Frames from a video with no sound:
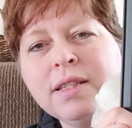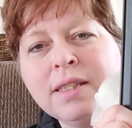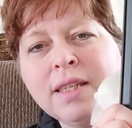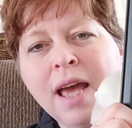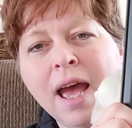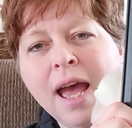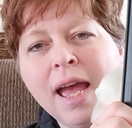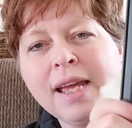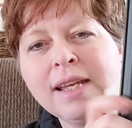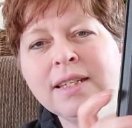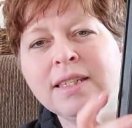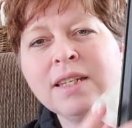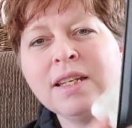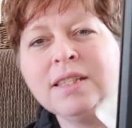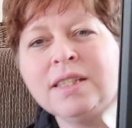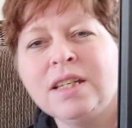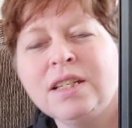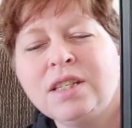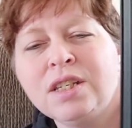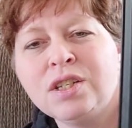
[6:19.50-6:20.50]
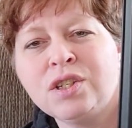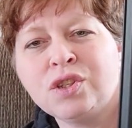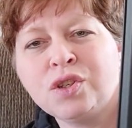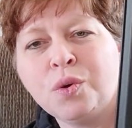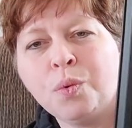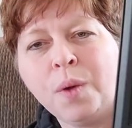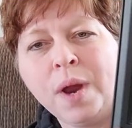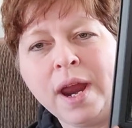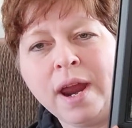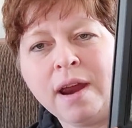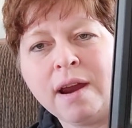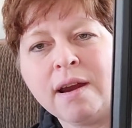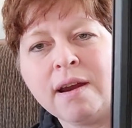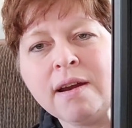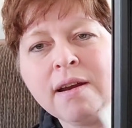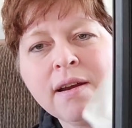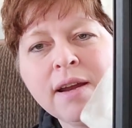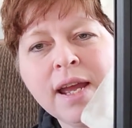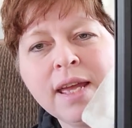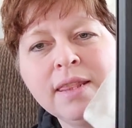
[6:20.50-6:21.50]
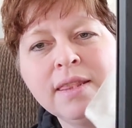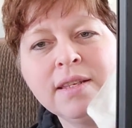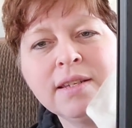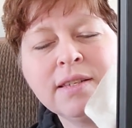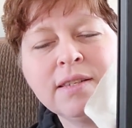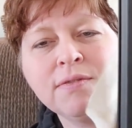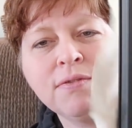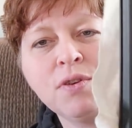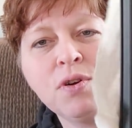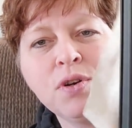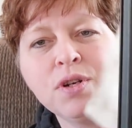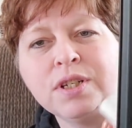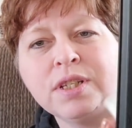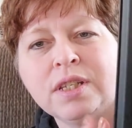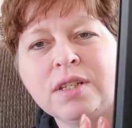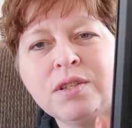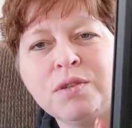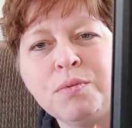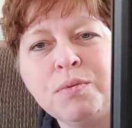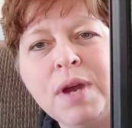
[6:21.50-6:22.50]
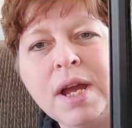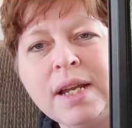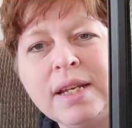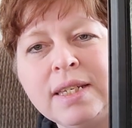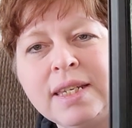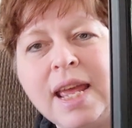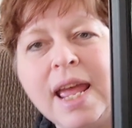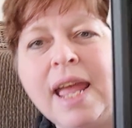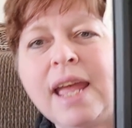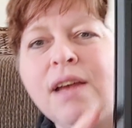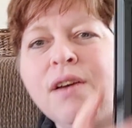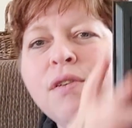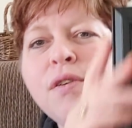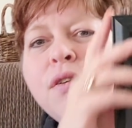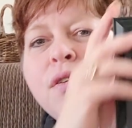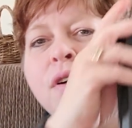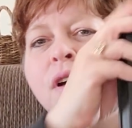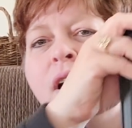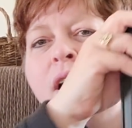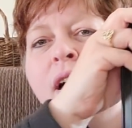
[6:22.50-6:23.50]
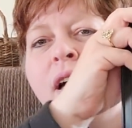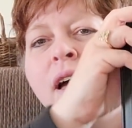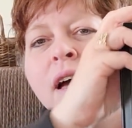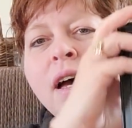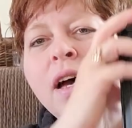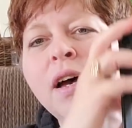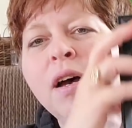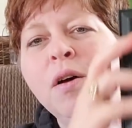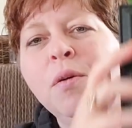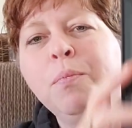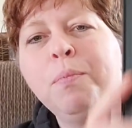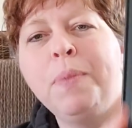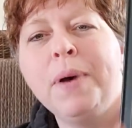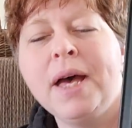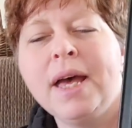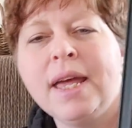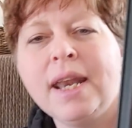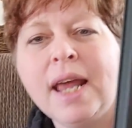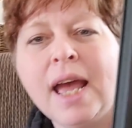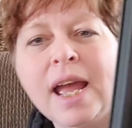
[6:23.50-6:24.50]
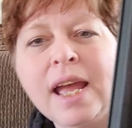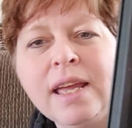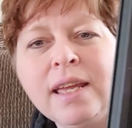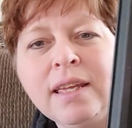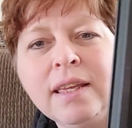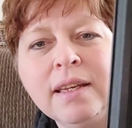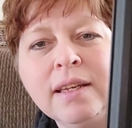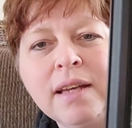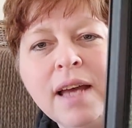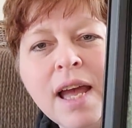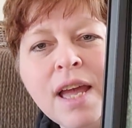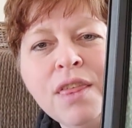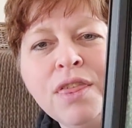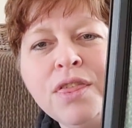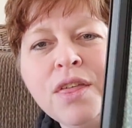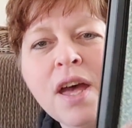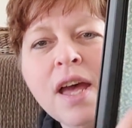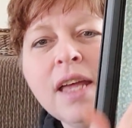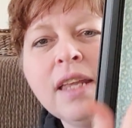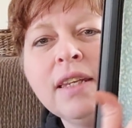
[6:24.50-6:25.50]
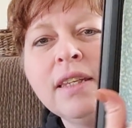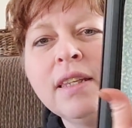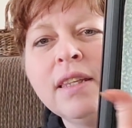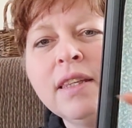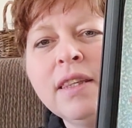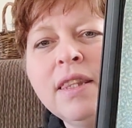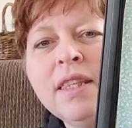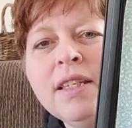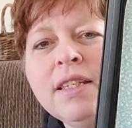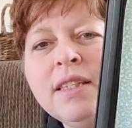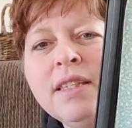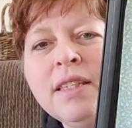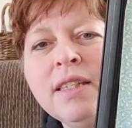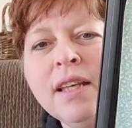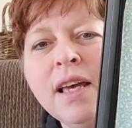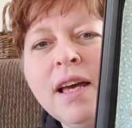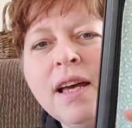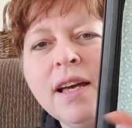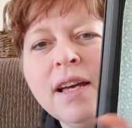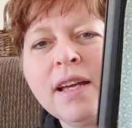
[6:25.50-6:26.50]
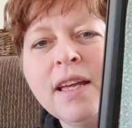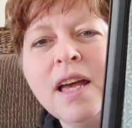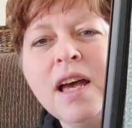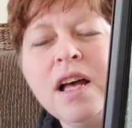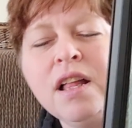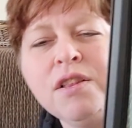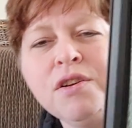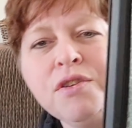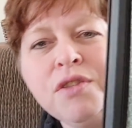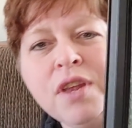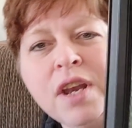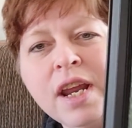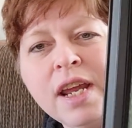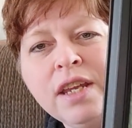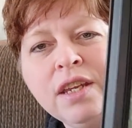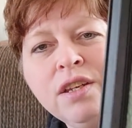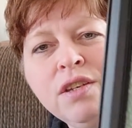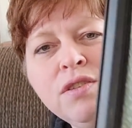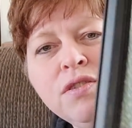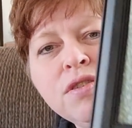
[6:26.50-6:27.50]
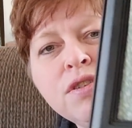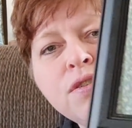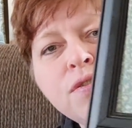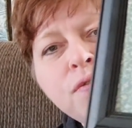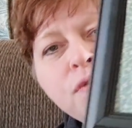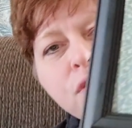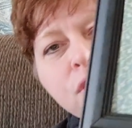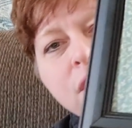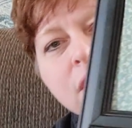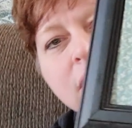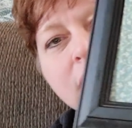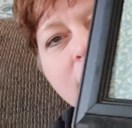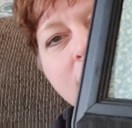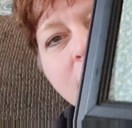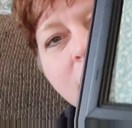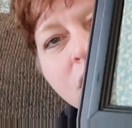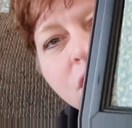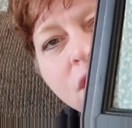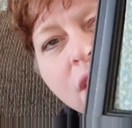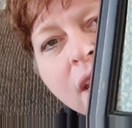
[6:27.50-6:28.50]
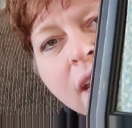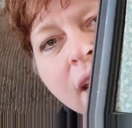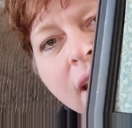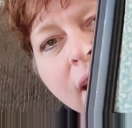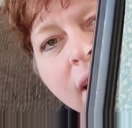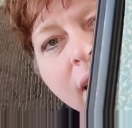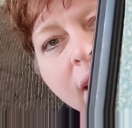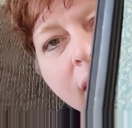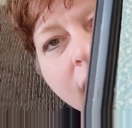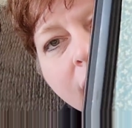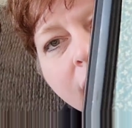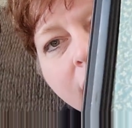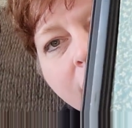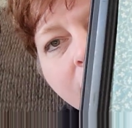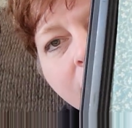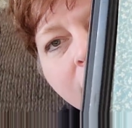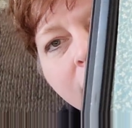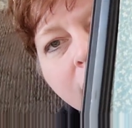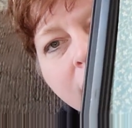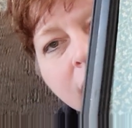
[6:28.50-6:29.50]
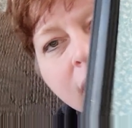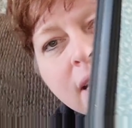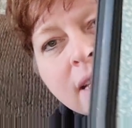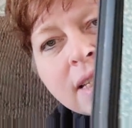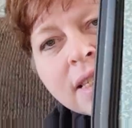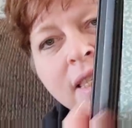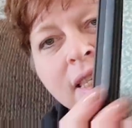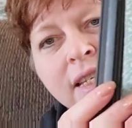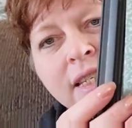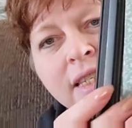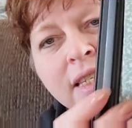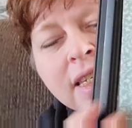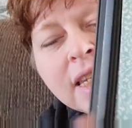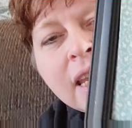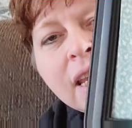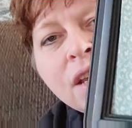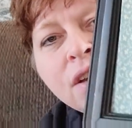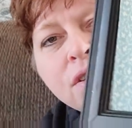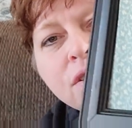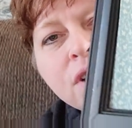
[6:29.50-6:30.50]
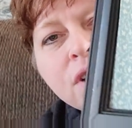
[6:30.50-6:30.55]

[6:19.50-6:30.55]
size because it's a square, and this, of course, is a rectangle. But I thought this color that I used for the stitching is this teal